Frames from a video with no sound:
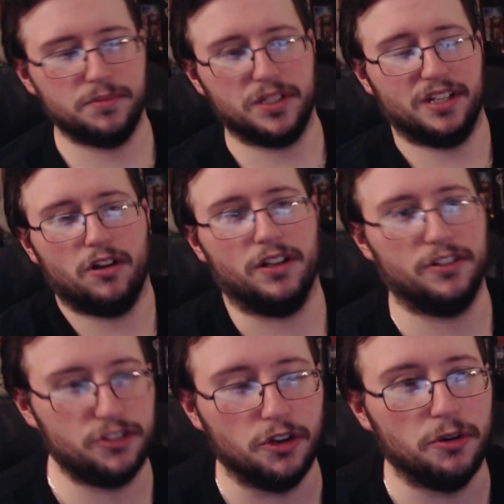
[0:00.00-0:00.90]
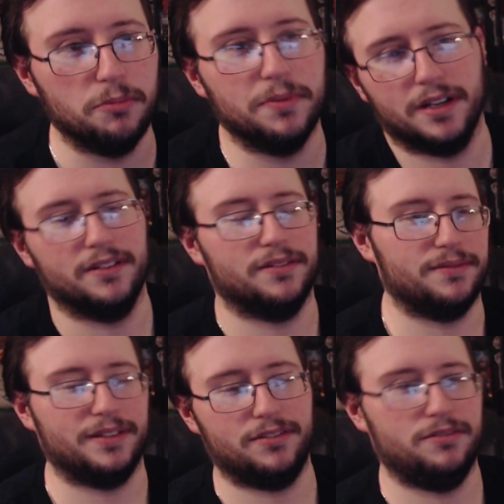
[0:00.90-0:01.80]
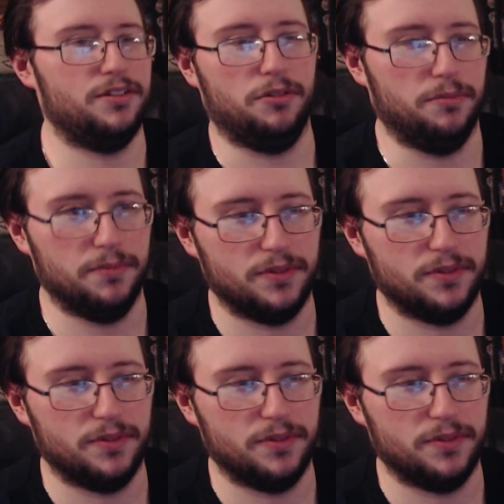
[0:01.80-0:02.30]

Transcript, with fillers: but they call it Doom because it's Doom.